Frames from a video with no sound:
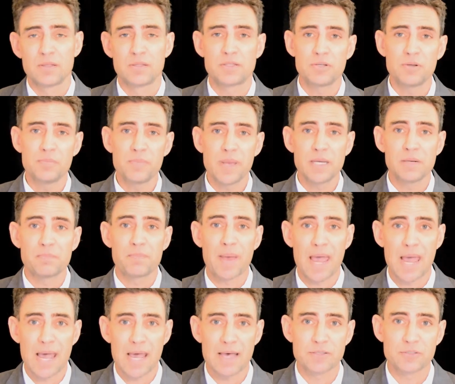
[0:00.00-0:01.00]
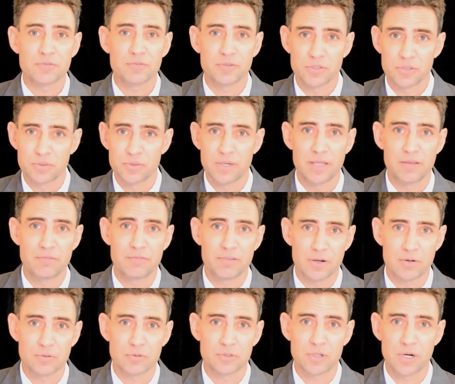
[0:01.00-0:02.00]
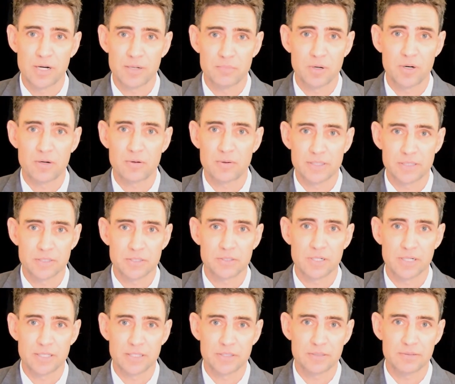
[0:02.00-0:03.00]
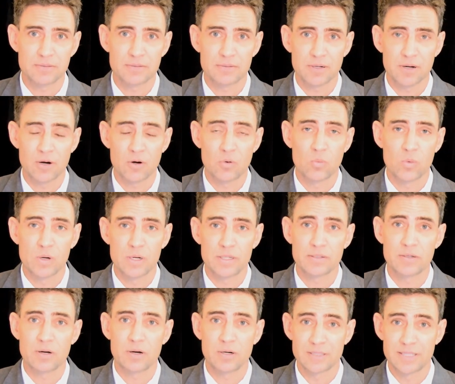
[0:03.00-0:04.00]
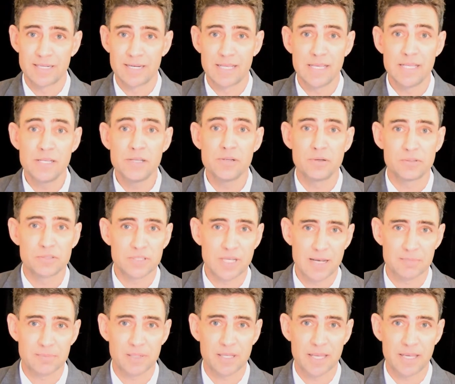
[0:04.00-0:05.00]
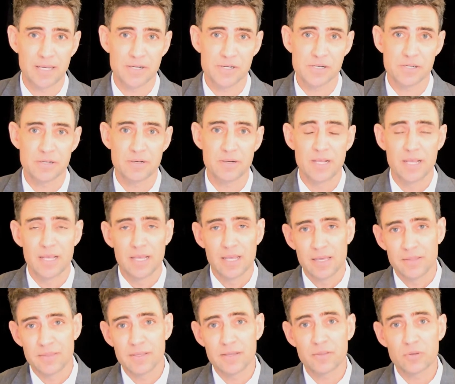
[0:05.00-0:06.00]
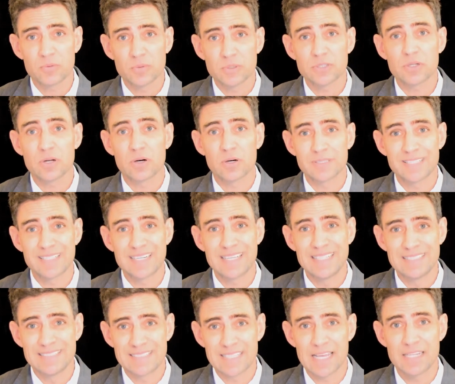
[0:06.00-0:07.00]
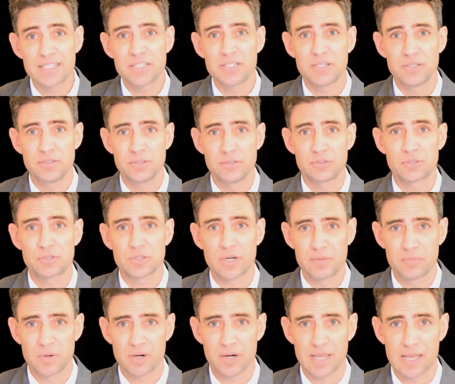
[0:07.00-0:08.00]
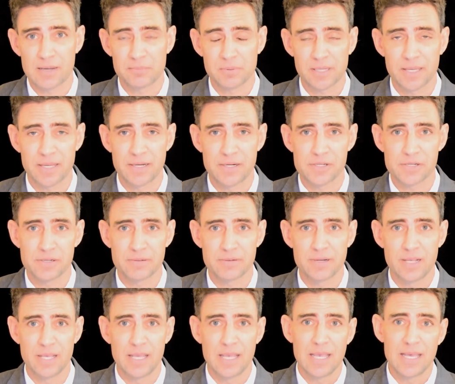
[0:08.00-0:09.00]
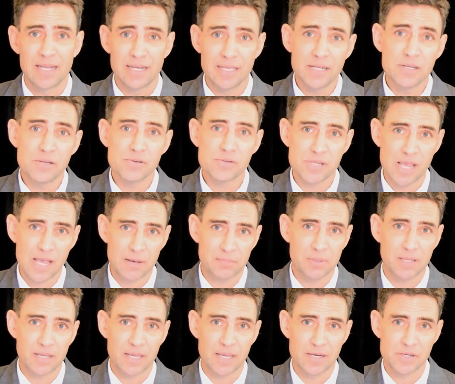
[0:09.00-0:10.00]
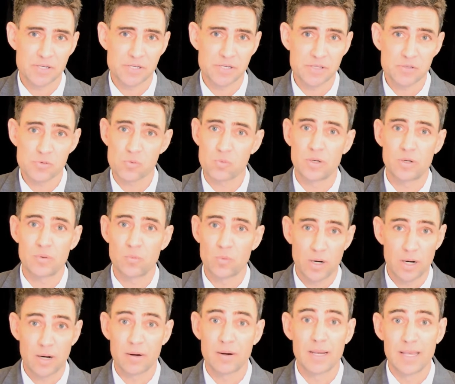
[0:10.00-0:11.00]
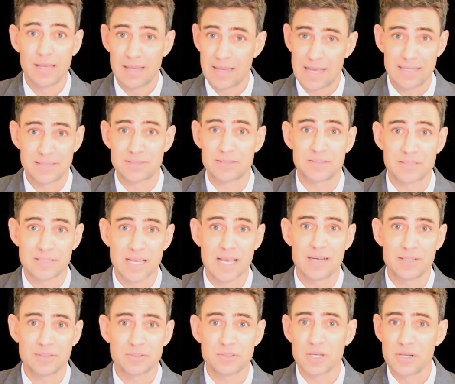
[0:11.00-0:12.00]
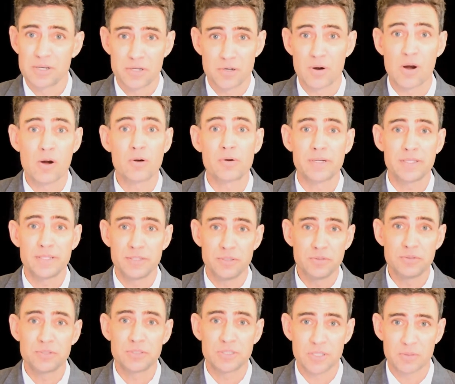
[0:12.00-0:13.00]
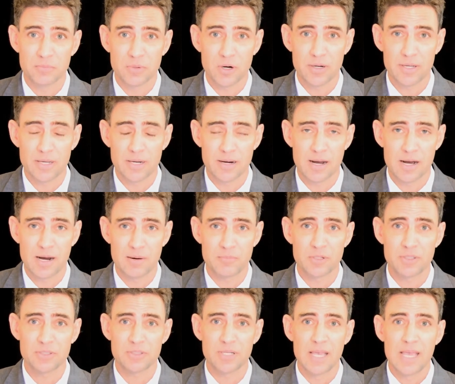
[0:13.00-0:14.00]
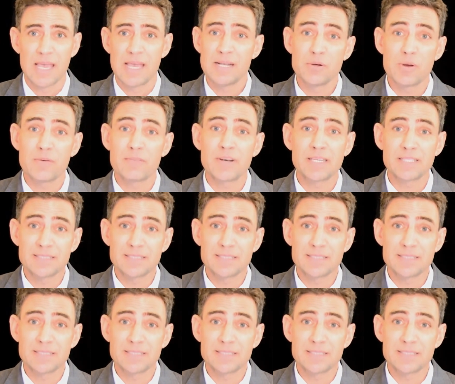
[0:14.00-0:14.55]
The two main paths for doing a federal trademark registration are one called an in-use application, and the other one's called an intent-to-use trademark application. An in-use application is one where, as it sounds, you're already using the mark in commerce, and you have an